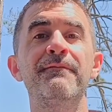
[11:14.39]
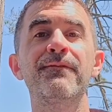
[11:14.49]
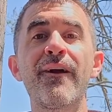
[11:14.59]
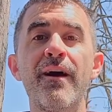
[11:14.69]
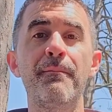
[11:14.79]

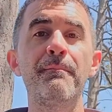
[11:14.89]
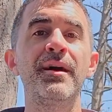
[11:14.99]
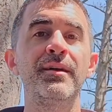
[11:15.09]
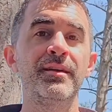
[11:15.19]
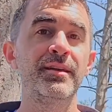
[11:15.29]
from
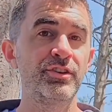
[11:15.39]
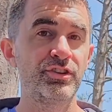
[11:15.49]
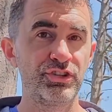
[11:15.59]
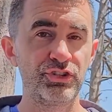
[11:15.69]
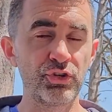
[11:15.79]

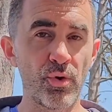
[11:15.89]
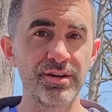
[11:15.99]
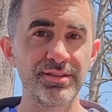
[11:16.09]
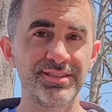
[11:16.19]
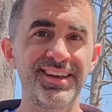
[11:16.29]

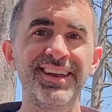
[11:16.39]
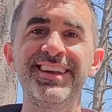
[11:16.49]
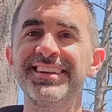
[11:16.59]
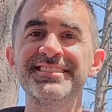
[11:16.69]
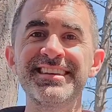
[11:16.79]
short,
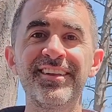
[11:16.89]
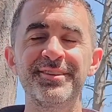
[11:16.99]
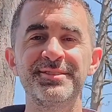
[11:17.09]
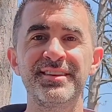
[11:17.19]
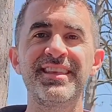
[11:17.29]
not
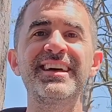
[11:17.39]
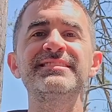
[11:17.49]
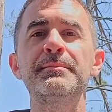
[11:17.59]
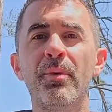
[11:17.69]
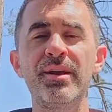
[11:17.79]
sellers. And that's
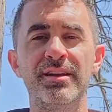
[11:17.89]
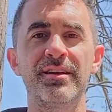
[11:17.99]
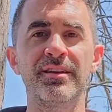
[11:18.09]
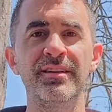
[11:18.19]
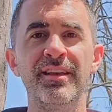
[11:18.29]
the point here.